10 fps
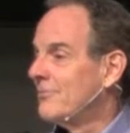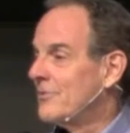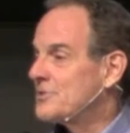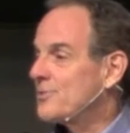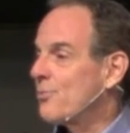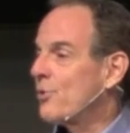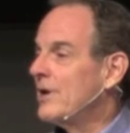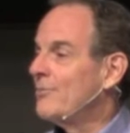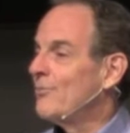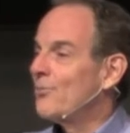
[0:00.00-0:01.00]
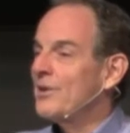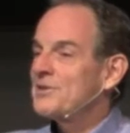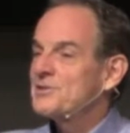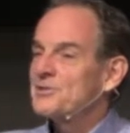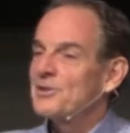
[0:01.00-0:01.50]
the supreme
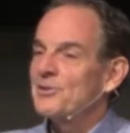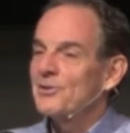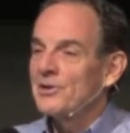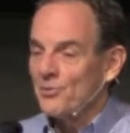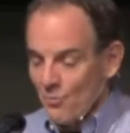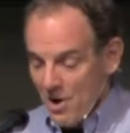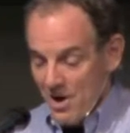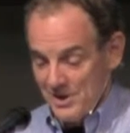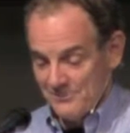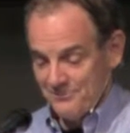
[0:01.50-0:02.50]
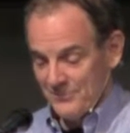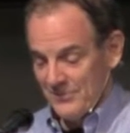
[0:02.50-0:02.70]
religious leader in Iran,